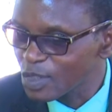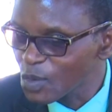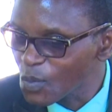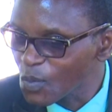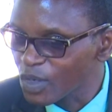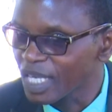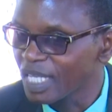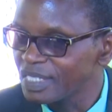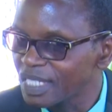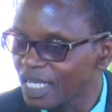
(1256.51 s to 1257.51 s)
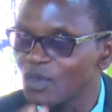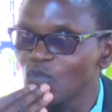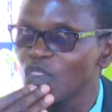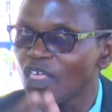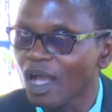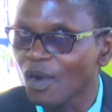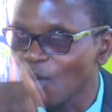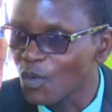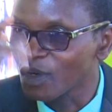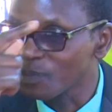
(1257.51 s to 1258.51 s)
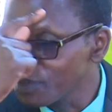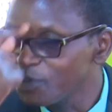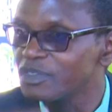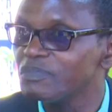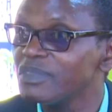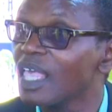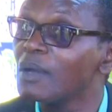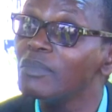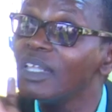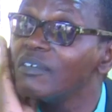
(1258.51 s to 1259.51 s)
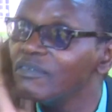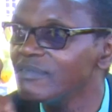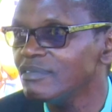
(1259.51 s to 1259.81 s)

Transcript: and it made me not to be discouraged.